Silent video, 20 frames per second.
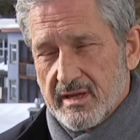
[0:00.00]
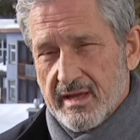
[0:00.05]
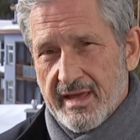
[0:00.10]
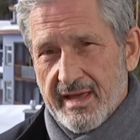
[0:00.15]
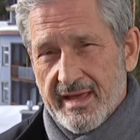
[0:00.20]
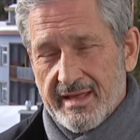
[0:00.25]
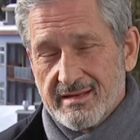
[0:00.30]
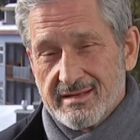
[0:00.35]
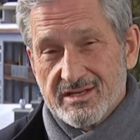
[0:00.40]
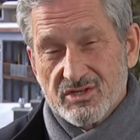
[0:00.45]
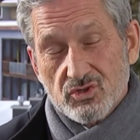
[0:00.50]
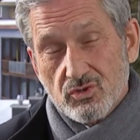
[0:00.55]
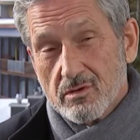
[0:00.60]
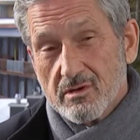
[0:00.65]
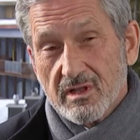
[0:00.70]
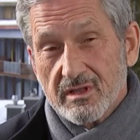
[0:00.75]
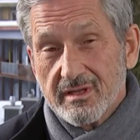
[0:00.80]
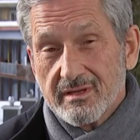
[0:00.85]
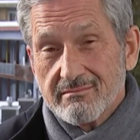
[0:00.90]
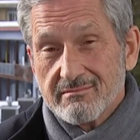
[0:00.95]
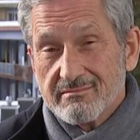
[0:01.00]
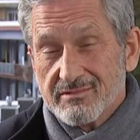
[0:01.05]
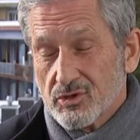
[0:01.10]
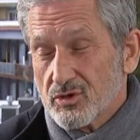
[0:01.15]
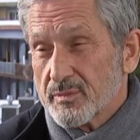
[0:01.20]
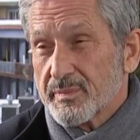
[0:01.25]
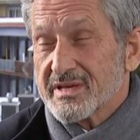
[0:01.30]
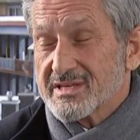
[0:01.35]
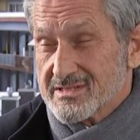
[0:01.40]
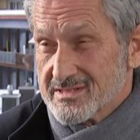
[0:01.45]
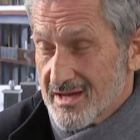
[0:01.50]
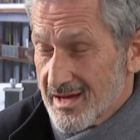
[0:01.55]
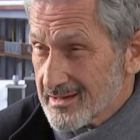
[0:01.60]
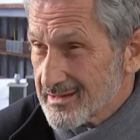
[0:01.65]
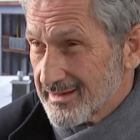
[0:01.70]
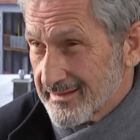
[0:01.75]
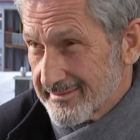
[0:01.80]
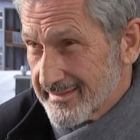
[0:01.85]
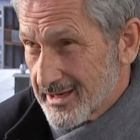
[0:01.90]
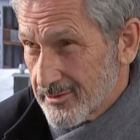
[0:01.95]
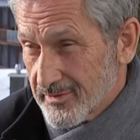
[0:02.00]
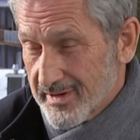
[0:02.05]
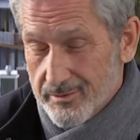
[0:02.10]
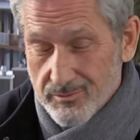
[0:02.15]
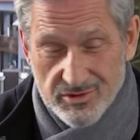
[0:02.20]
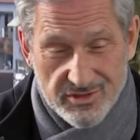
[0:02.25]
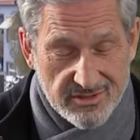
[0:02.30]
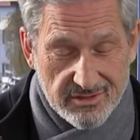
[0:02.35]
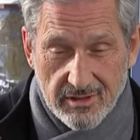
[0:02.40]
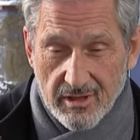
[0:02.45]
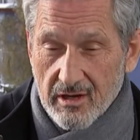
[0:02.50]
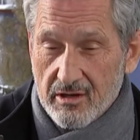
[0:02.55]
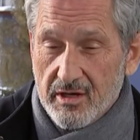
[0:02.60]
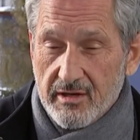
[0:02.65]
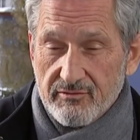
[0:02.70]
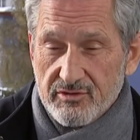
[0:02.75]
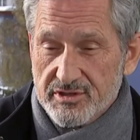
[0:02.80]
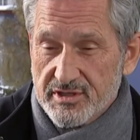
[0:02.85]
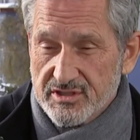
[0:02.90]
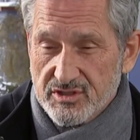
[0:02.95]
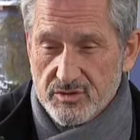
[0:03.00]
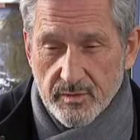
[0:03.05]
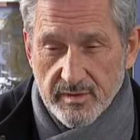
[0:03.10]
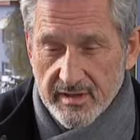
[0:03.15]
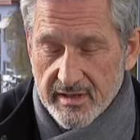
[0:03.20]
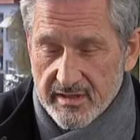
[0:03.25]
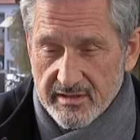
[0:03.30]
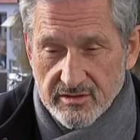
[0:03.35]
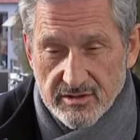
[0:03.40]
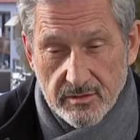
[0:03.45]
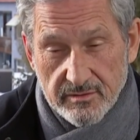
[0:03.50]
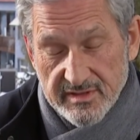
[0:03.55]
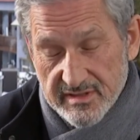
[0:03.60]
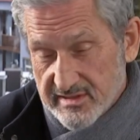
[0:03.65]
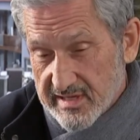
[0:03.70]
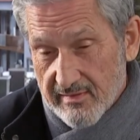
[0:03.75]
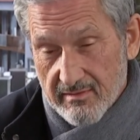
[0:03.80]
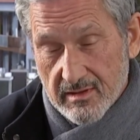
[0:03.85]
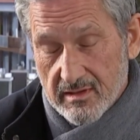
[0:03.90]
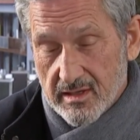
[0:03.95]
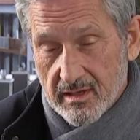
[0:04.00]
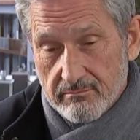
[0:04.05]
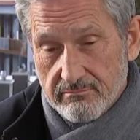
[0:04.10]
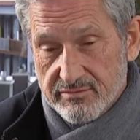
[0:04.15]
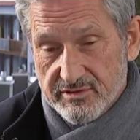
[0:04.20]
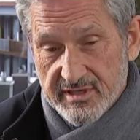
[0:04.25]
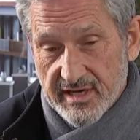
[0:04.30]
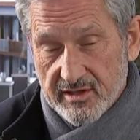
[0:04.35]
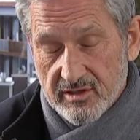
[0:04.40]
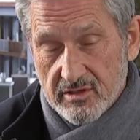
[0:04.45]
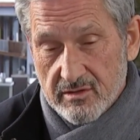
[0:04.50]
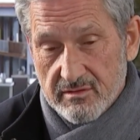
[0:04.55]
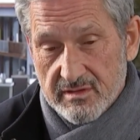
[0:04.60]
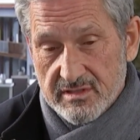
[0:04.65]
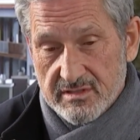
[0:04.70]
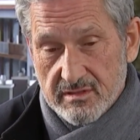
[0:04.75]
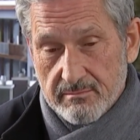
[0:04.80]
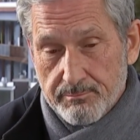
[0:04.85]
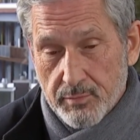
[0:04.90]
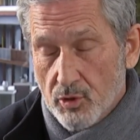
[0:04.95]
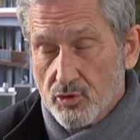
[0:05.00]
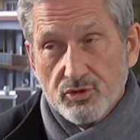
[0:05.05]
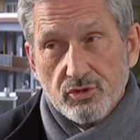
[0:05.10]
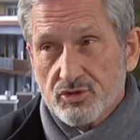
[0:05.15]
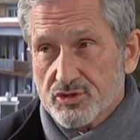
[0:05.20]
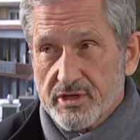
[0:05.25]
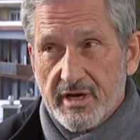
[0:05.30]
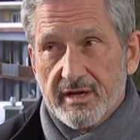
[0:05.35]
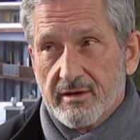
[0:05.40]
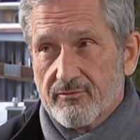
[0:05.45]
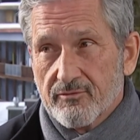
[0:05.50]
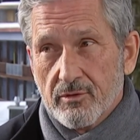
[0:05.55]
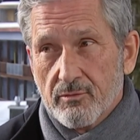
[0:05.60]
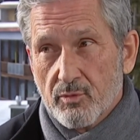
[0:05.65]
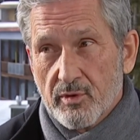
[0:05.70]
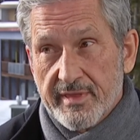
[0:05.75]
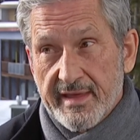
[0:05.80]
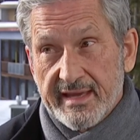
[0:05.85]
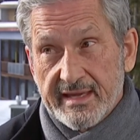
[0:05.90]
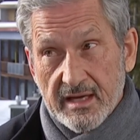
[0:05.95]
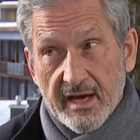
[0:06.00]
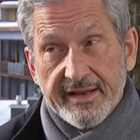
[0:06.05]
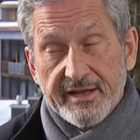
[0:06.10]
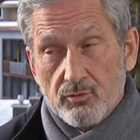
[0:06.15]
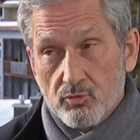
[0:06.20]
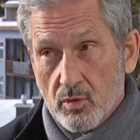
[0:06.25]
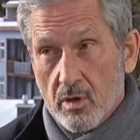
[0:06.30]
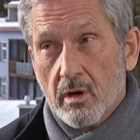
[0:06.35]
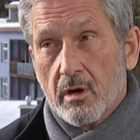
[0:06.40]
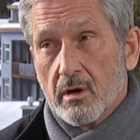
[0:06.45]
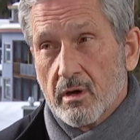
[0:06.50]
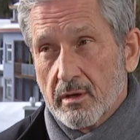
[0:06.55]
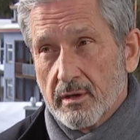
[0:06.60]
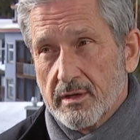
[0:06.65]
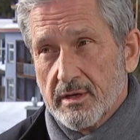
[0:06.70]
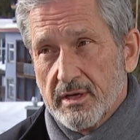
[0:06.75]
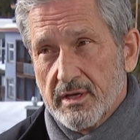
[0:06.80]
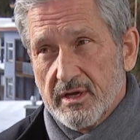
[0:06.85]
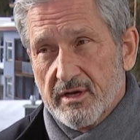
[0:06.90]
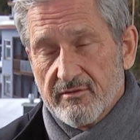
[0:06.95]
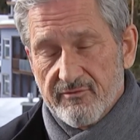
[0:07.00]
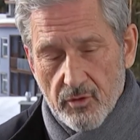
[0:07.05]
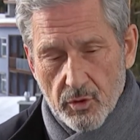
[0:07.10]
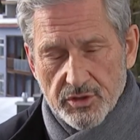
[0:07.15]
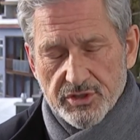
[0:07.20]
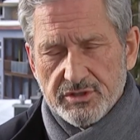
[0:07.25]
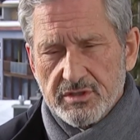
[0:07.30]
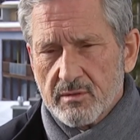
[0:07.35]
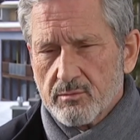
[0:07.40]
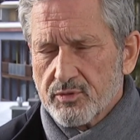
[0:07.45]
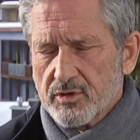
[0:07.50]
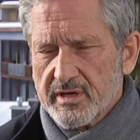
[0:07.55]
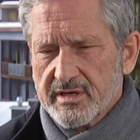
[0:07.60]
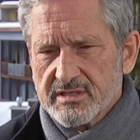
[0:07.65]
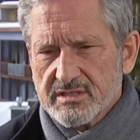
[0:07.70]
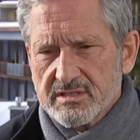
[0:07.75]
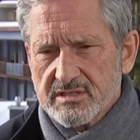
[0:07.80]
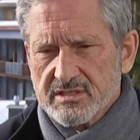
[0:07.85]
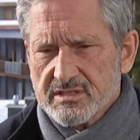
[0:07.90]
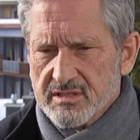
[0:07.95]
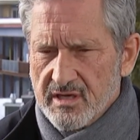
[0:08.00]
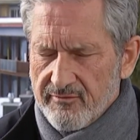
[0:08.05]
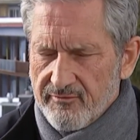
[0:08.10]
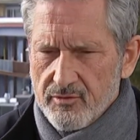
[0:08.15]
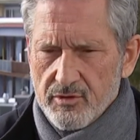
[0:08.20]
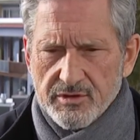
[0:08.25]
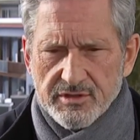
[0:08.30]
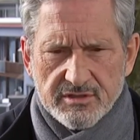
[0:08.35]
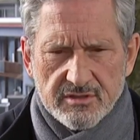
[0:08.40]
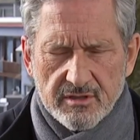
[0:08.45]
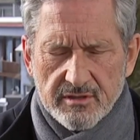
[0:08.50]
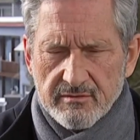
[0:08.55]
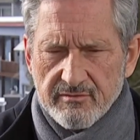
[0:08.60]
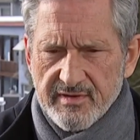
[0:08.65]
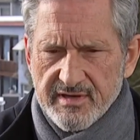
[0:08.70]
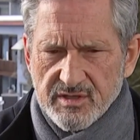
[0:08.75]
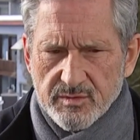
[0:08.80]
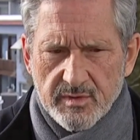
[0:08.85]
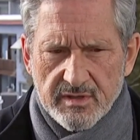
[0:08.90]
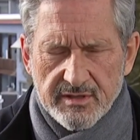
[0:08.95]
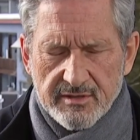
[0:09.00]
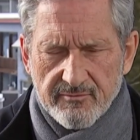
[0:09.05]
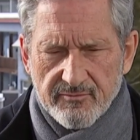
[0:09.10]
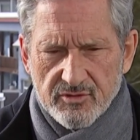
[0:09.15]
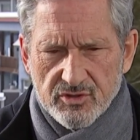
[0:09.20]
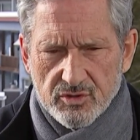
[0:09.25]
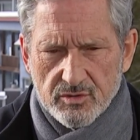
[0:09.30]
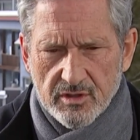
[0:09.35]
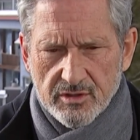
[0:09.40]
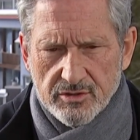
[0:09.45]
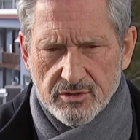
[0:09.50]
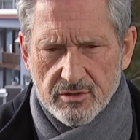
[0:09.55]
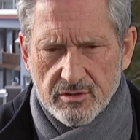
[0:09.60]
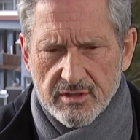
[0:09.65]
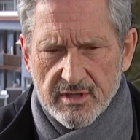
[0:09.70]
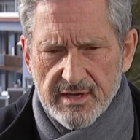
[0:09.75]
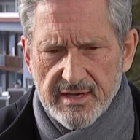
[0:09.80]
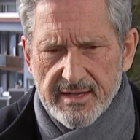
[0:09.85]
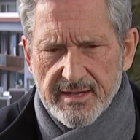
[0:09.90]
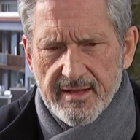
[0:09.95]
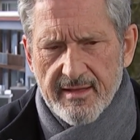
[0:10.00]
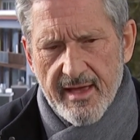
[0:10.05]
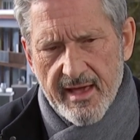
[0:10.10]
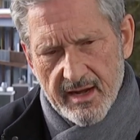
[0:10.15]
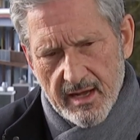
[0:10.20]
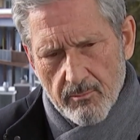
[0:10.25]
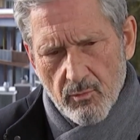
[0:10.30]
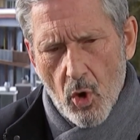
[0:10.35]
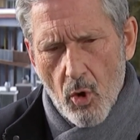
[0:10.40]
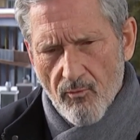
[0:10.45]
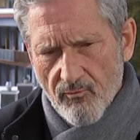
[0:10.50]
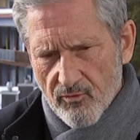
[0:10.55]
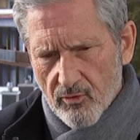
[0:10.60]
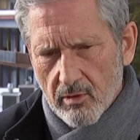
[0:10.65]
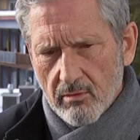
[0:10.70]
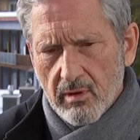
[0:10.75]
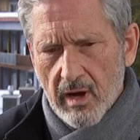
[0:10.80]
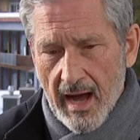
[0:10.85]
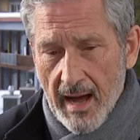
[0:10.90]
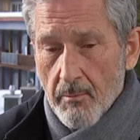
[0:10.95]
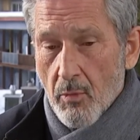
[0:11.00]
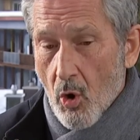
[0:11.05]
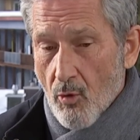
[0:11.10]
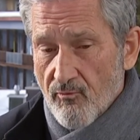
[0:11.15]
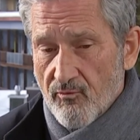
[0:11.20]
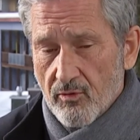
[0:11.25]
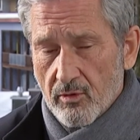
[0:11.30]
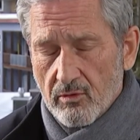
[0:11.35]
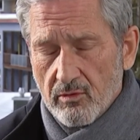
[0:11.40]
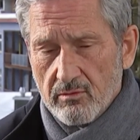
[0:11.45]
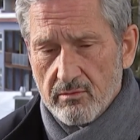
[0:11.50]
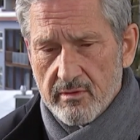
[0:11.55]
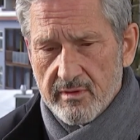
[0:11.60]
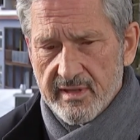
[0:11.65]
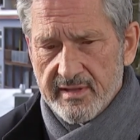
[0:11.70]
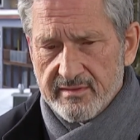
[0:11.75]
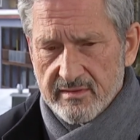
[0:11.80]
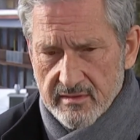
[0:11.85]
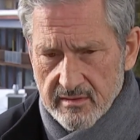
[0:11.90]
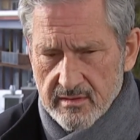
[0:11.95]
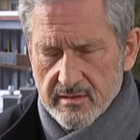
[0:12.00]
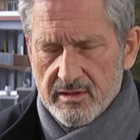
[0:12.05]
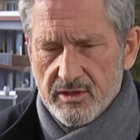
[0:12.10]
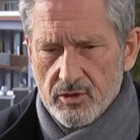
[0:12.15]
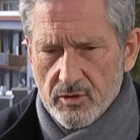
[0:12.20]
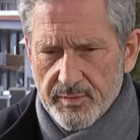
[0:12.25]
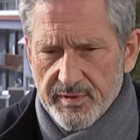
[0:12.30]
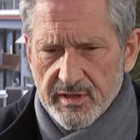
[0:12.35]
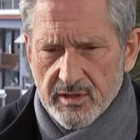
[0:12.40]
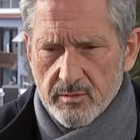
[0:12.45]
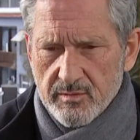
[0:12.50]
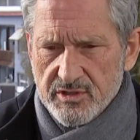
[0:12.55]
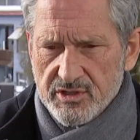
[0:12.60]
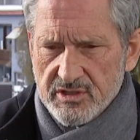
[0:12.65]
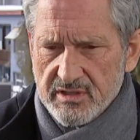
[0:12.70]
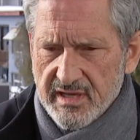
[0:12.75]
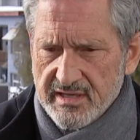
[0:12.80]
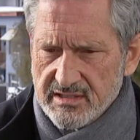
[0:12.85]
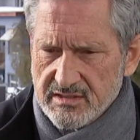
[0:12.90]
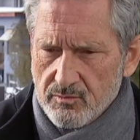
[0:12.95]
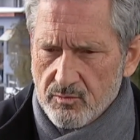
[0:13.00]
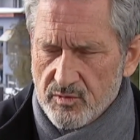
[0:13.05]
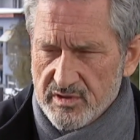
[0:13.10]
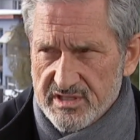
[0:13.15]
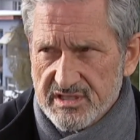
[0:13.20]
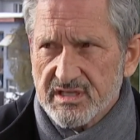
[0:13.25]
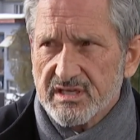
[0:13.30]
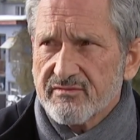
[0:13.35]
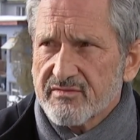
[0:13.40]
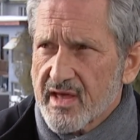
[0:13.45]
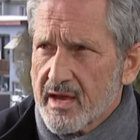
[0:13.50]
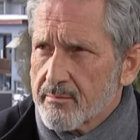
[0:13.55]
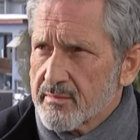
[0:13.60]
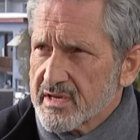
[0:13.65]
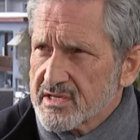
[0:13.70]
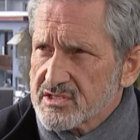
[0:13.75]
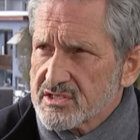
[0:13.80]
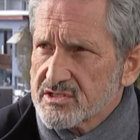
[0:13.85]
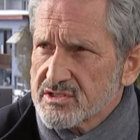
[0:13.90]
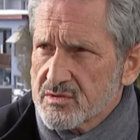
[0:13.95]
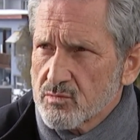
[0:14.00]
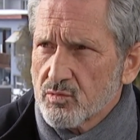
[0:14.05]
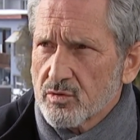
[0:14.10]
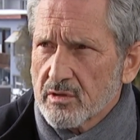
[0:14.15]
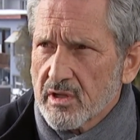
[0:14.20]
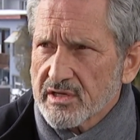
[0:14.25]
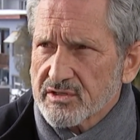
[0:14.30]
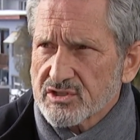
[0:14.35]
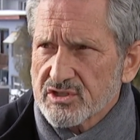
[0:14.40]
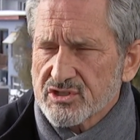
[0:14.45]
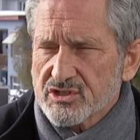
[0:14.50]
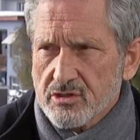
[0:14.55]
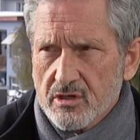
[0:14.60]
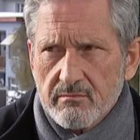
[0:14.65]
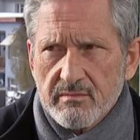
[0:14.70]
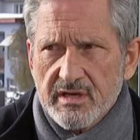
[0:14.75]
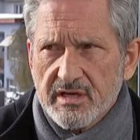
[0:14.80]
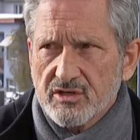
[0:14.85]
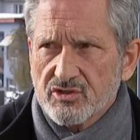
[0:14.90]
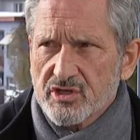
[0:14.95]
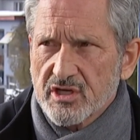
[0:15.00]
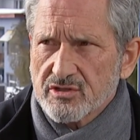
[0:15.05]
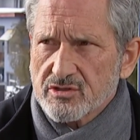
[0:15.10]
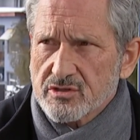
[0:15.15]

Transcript: And historically, Europe has not gotten that right, which is a long conversation we can get into. And the telecom sector is a poster child for where they got it wrong. Focused on prices, not focused on investment in infrastructure. And I'm hopeful that the European Commission has received that message and will actually start making changes.